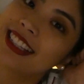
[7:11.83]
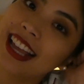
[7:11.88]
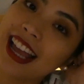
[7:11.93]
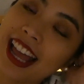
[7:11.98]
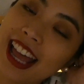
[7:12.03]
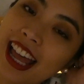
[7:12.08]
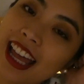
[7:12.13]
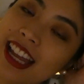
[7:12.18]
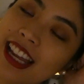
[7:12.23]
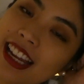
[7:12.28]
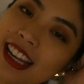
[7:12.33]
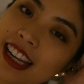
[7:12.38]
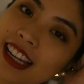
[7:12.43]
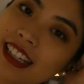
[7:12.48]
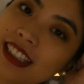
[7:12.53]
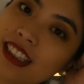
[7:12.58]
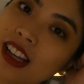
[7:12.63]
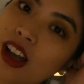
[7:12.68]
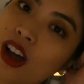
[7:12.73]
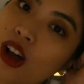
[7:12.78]
the
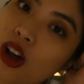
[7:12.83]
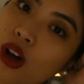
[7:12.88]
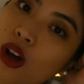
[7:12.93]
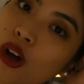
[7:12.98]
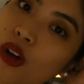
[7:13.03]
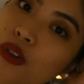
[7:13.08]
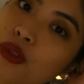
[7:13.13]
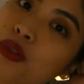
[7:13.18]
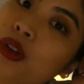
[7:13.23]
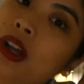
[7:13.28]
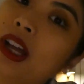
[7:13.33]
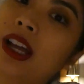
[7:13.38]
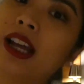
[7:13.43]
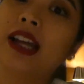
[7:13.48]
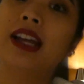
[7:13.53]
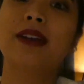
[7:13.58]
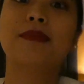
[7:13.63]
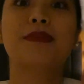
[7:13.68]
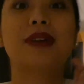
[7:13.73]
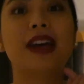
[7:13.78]
end of
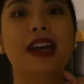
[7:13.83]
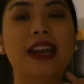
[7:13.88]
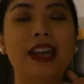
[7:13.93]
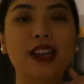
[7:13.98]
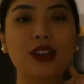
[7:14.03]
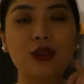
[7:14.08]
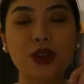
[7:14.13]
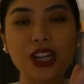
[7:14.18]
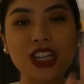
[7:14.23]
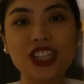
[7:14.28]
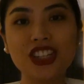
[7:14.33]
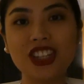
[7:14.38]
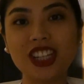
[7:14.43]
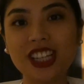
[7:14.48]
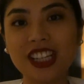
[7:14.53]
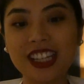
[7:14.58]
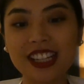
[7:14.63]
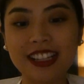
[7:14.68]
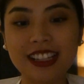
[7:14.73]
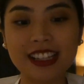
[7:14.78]
my
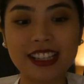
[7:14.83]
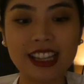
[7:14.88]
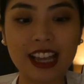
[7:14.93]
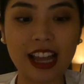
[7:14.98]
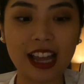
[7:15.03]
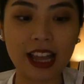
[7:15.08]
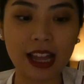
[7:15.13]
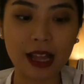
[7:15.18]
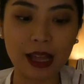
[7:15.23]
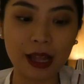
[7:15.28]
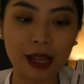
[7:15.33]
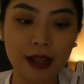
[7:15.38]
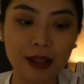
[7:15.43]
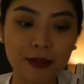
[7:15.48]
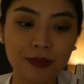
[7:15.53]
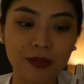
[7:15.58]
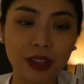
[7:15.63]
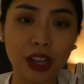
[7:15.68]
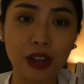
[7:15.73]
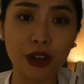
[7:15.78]
questions.
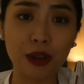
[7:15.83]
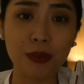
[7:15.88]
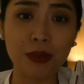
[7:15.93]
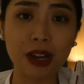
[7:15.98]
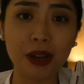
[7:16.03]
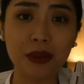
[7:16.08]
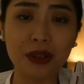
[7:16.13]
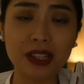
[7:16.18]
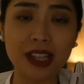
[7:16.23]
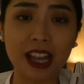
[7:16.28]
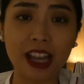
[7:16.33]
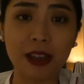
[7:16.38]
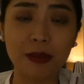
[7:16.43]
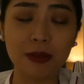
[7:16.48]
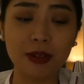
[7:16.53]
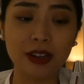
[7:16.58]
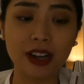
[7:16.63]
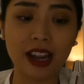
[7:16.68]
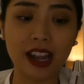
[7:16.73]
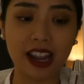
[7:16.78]
I hope I was
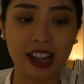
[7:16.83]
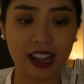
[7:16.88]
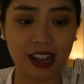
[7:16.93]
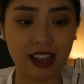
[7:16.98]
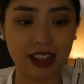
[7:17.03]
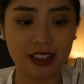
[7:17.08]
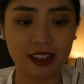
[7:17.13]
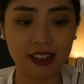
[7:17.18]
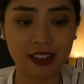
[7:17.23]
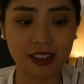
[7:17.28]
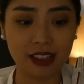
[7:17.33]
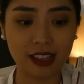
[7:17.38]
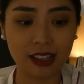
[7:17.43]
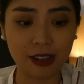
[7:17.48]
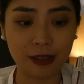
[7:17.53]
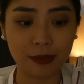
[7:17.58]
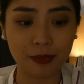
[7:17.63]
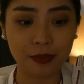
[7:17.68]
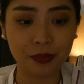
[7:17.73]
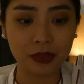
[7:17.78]
able to answer
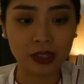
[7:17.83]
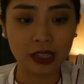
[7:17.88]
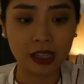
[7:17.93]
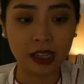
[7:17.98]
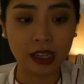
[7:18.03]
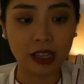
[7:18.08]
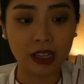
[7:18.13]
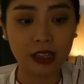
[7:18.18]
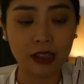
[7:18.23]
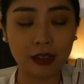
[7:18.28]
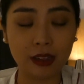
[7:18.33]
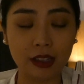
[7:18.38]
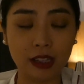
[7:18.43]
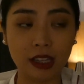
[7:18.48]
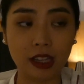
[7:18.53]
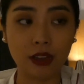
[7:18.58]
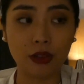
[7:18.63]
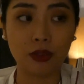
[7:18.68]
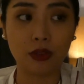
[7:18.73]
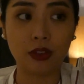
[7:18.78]
them.
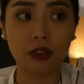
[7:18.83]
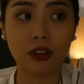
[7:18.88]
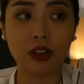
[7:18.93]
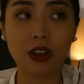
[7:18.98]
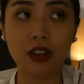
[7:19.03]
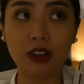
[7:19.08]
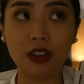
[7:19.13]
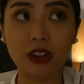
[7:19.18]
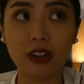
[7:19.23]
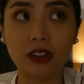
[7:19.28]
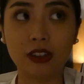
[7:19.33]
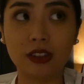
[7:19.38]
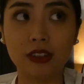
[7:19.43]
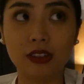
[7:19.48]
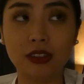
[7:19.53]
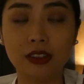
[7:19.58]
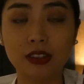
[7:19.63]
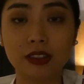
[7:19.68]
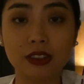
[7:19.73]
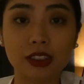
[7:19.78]
If not,
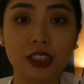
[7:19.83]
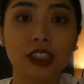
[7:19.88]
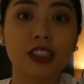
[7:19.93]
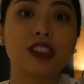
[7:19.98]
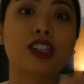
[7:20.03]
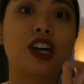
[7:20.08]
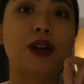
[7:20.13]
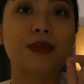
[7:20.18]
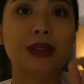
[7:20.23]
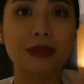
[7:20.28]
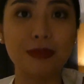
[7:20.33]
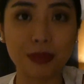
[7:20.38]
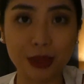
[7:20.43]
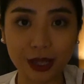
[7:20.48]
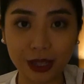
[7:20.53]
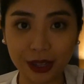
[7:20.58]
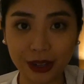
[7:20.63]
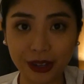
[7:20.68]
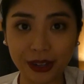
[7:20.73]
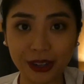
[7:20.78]
just comment
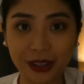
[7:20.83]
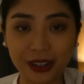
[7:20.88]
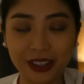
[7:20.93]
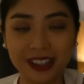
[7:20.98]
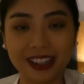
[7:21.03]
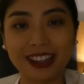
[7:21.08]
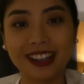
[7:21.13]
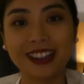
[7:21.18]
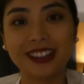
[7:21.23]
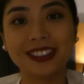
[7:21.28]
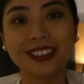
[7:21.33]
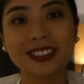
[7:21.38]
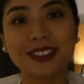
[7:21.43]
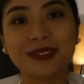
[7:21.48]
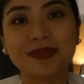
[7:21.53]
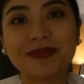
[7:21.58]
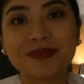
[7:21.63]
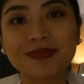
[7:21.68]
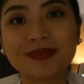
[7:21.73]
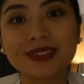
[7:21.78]
below and I'll
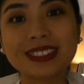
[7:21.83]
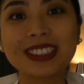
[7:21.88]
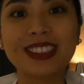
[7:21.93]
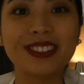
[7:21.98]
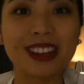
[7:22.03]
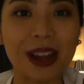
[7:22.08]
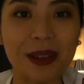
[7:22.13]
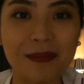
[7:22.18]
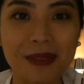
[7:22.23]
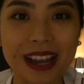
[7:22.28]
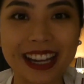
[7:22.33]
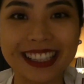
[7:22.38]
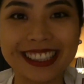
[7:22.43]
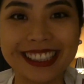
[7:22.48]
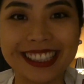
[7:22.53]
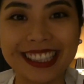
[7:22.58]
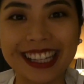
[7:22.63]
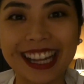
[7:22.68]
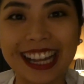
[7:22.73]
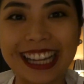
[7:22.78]
write back
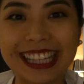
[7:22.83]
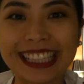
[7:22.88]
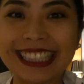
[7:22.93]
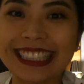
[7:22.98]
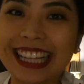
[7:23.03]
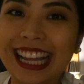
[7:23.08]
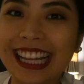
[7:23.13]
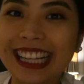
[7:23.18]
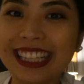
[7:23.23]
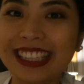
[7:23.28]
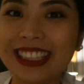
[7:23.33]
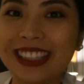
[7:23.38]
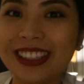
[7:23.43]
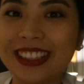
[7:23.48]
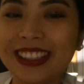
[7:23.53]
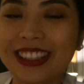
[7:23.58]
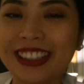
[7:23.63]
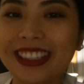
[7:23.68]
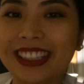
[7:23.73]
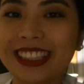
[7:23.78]
to you guys. Thank
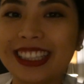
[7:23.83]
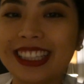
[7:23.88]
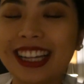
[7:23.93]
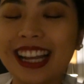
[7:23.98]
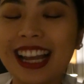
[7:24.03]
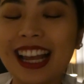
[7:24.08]
you.